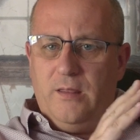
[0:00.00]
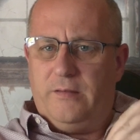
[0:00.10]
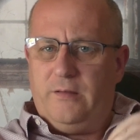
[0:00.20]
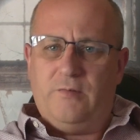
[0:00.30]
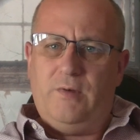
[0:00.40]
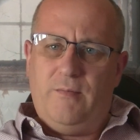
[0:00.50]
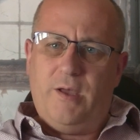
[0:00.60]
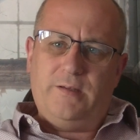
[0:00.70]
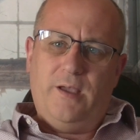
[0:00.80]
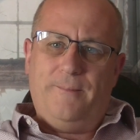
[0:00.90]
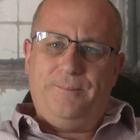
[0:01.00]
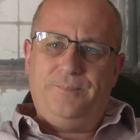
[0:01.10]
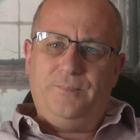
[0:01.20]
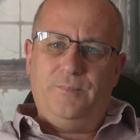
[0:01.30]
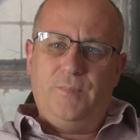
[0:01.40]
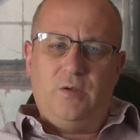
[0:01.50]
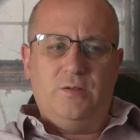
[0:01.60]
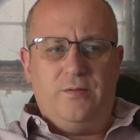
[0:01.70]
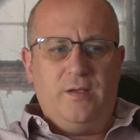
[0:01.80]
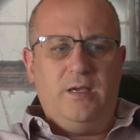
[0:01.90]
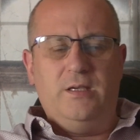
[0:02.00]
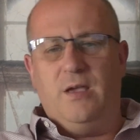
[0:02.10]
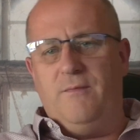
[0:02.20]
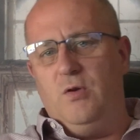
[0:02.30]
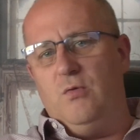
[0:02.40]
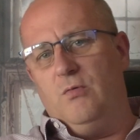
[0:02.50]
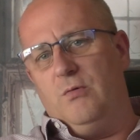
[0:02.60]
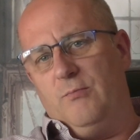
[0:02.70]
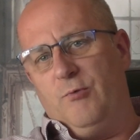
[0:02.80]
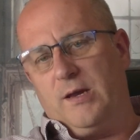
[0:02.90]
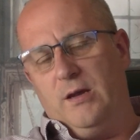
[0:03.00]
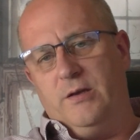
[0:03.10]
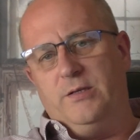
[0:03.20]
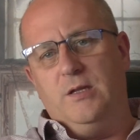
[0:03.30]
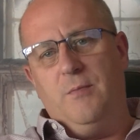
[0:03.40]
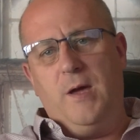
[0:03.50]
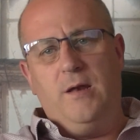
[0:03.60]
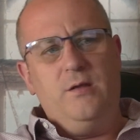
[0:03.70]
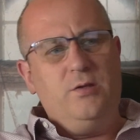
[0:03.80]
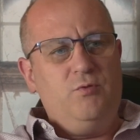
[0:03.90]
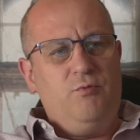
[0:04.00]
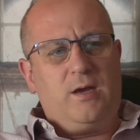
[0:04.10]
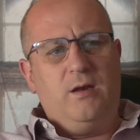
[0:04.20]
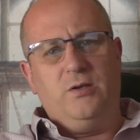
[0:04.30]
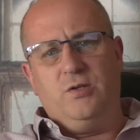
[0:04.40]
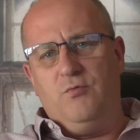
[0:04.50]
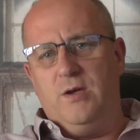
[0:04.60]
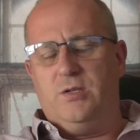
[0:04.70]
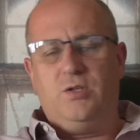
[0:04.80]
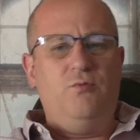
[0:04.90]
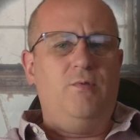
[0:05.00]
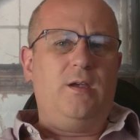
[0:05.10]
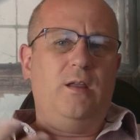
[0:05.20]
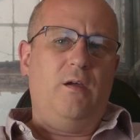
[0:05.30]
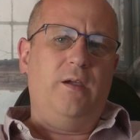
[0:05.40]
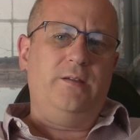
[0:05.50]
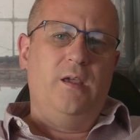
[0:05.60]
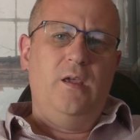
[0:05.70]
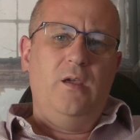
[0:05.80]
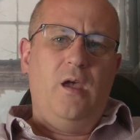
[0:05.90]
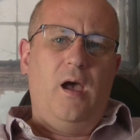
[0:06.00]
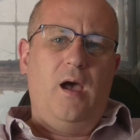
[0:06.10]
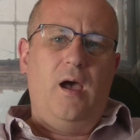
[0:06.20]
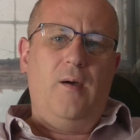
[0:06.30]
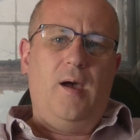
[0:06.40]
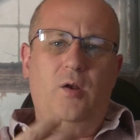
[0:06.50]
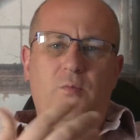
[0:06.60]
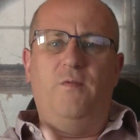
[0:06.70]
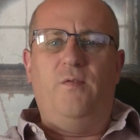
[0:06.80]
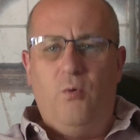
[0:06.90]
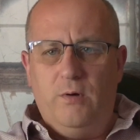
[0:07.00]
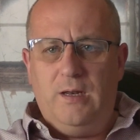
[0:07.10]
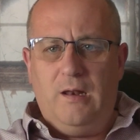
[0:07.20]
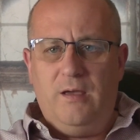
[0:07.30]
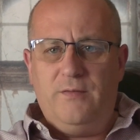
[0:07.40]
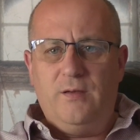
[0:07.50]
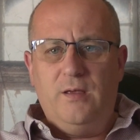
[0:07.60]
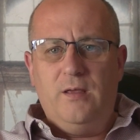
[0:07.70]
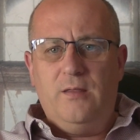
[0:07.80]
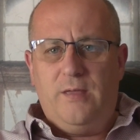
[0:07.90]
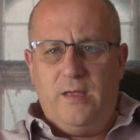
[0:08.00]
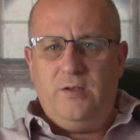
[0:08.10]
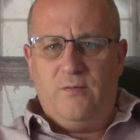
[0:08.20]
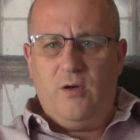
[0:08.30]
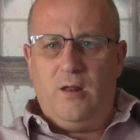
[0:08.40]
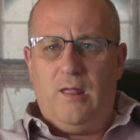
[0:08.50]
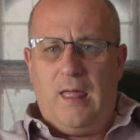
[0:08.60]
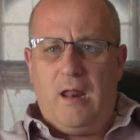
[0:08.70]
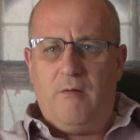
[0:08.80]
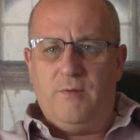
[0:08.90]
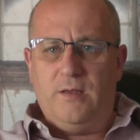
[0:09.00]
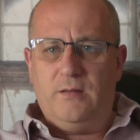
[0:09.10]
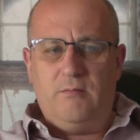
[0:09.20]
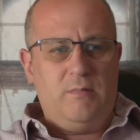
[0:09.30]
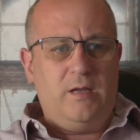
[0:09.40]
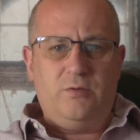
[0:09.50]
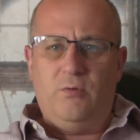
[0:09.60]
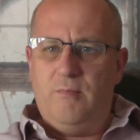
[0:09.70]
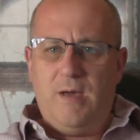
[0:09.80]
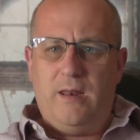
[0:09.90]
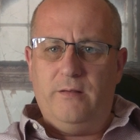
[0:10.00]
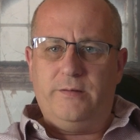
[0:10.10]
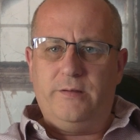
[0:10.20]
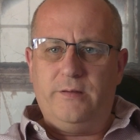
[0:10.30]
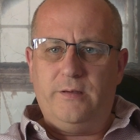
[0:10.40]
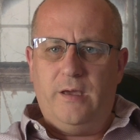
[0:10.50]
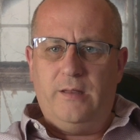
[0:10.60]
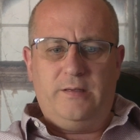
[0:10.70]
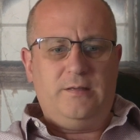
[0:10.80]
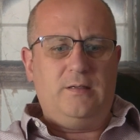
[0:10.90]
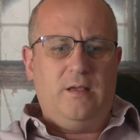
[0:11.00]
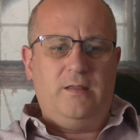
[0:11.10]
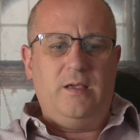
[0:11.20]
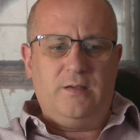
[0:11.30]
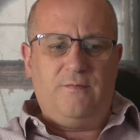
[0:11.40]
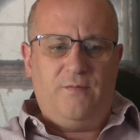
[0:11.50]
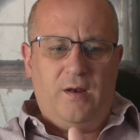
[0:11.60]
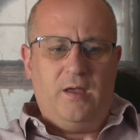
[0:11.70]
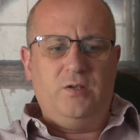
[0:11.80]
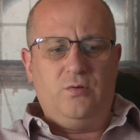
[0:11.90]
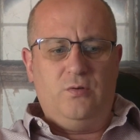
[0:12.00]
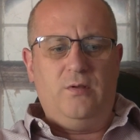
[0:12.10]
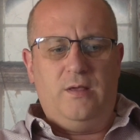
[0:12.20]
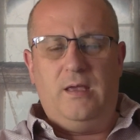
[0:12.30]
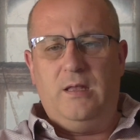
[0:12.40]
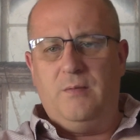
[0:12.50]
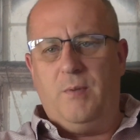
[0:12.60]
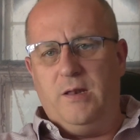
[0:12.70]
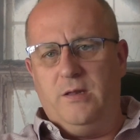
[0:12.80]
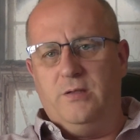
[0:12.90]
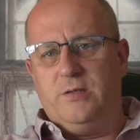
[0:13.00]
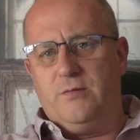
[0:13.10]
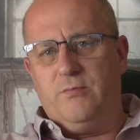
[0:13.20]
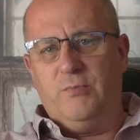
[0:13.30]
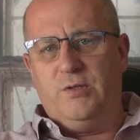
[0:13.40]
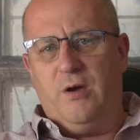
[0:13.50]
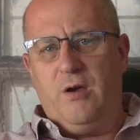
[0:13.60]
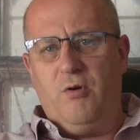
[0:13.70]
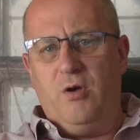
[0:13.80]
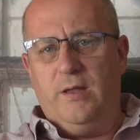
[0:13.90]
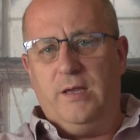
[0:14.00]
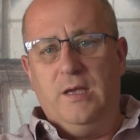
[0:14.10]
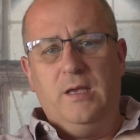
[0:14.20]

it doesn't really matter. Because the thing is, if you recognize independence, you recognize the risks, you recognize uh, how to move forward in life, then you've got a lot out of it, and that's all that matters. And this is like this financial independence, retire early.